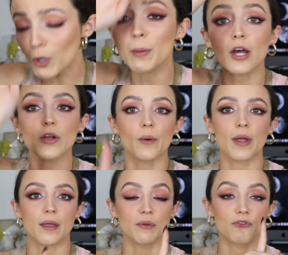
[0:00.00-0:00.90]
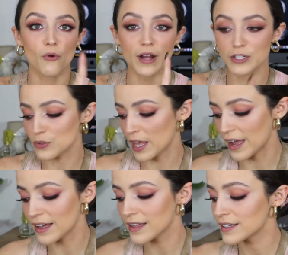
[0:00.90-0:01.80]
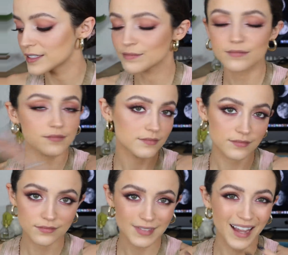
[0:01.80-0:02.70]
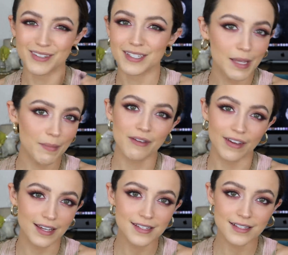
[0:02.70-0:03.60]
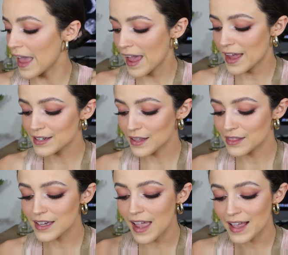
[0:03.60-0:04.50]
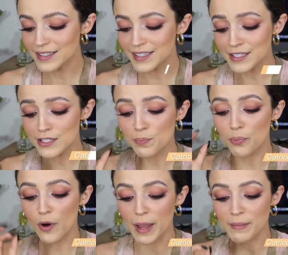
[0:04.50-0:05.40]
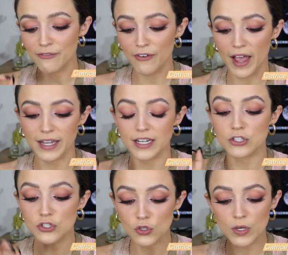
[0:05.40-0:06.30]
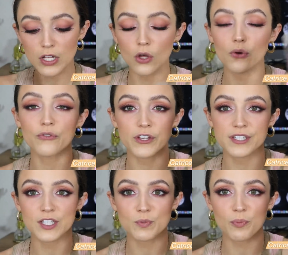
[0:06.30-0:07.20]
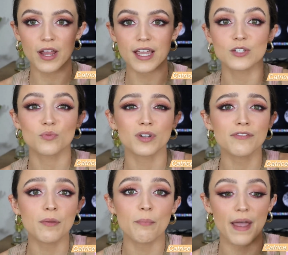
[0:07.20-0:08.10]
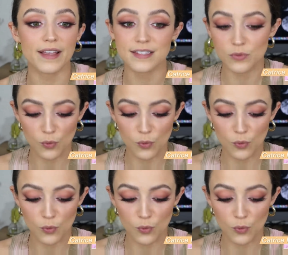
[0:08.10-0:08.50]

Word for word: But oh my god, okay, wait, before I do that, I have to set my face. And the Essence Prime and Fine Dewy Glow Fixing Spray is one of the best